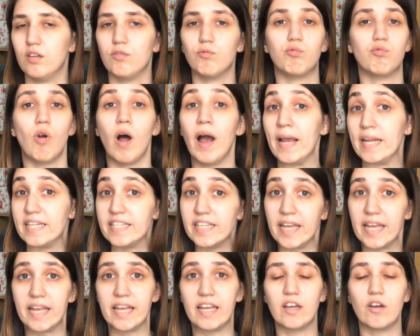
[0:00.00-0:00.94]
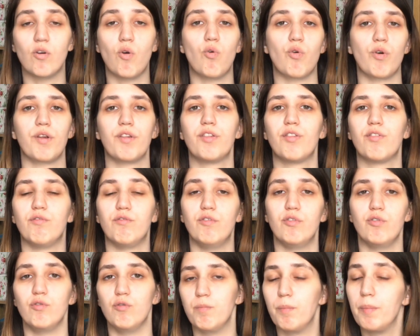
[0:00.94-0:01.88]
writing, or
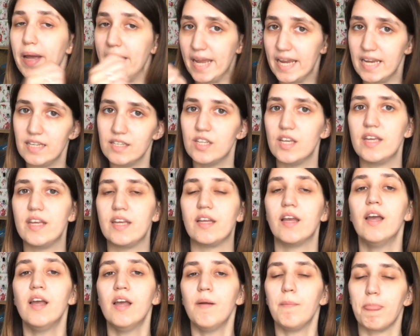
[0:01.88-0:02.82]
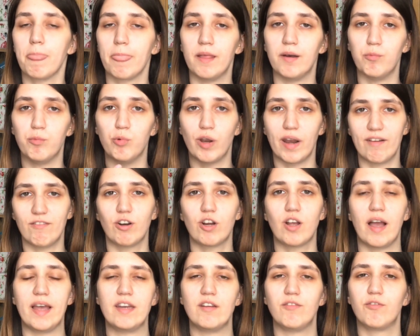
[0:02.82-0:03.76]
through painting, whatever
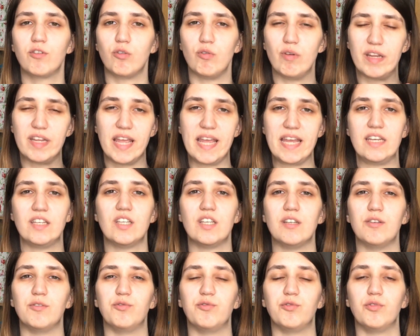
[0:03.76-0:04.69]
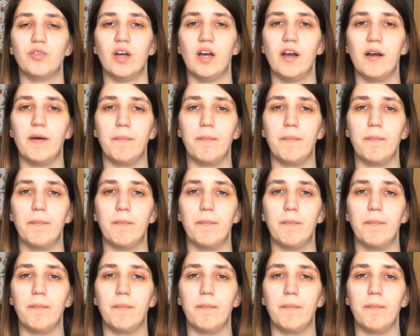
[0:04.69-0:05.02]
kind of creative